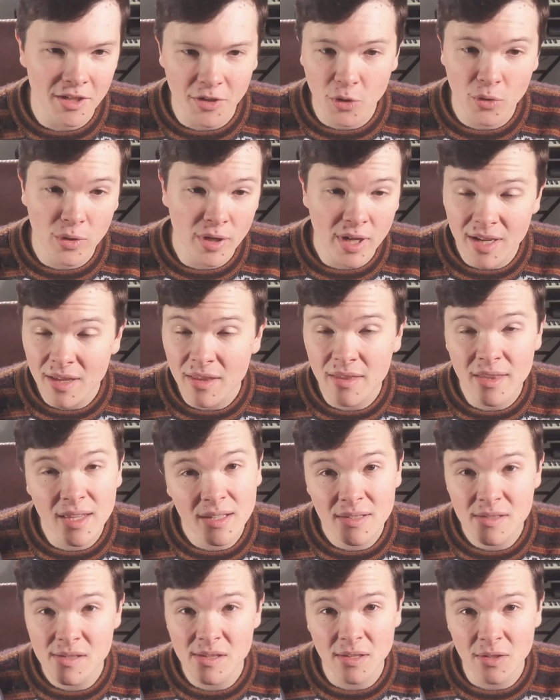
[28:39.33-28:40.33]
creating
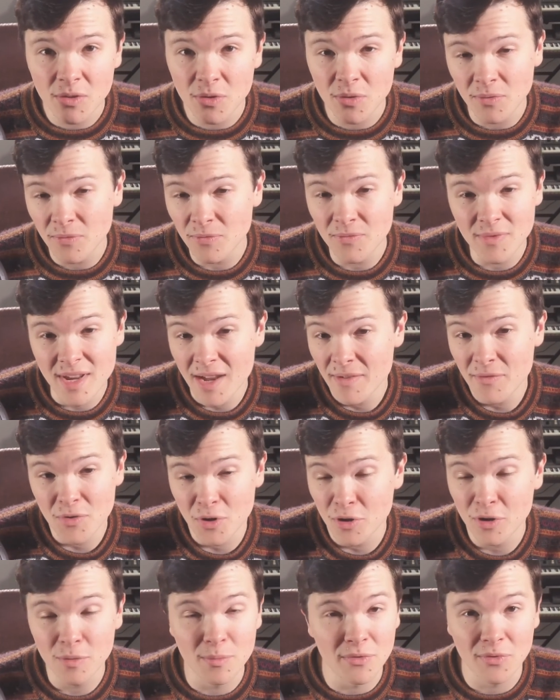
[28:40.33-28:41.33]
things that you've never
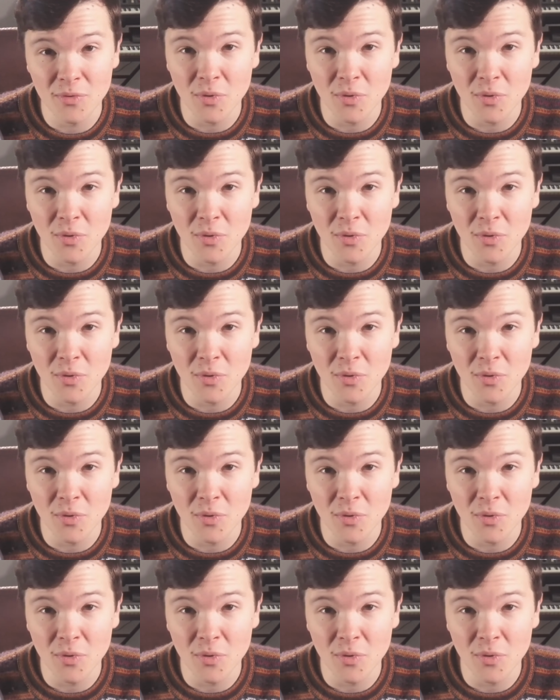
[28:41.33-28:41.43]
heard